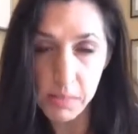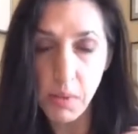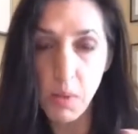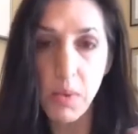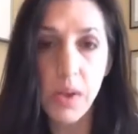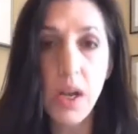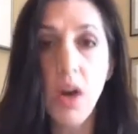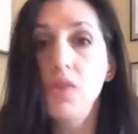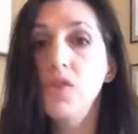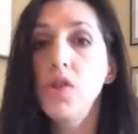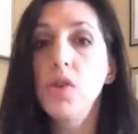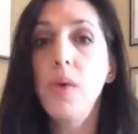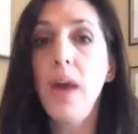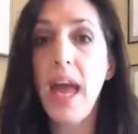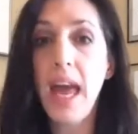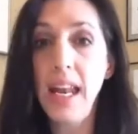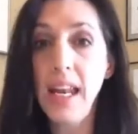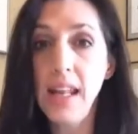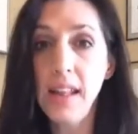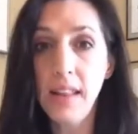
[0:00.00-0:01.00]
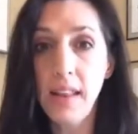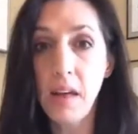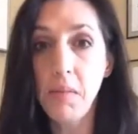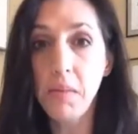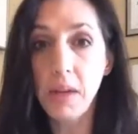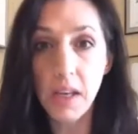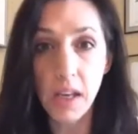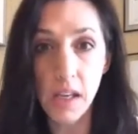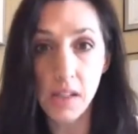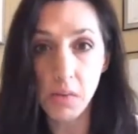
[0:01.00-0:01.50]
but we don't do anything
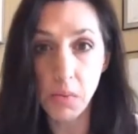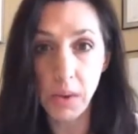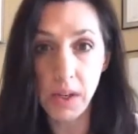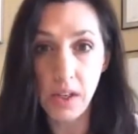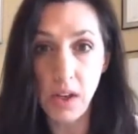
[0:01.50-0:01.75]
because we